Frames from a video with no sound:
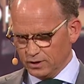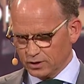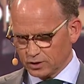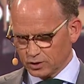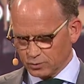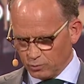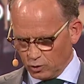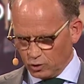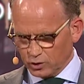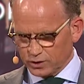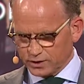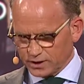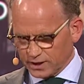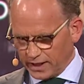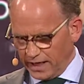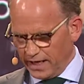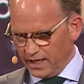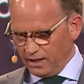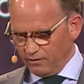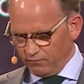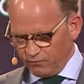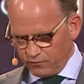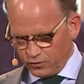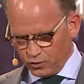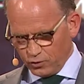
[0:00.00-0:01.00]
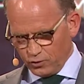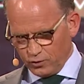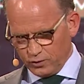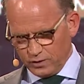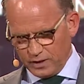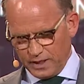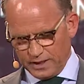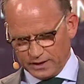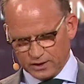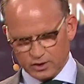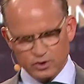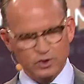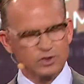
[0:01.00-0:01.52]
small scale
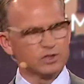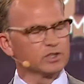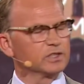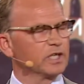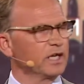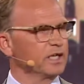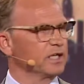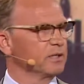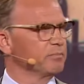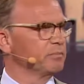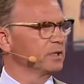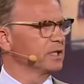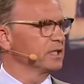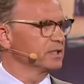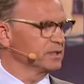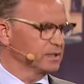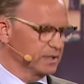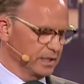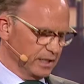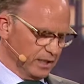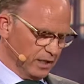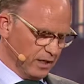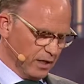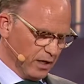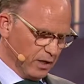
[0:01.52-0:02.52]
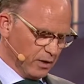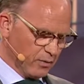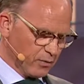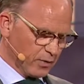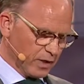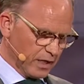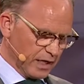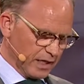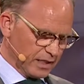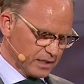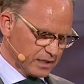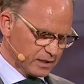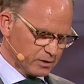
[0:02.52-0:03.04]
food and sustainability
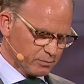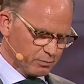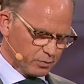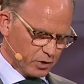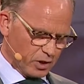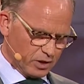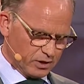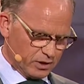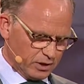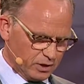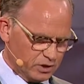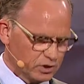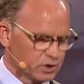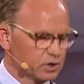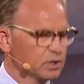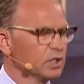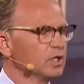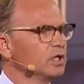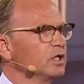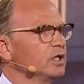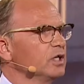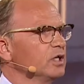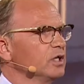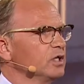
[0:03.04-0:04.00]
related products,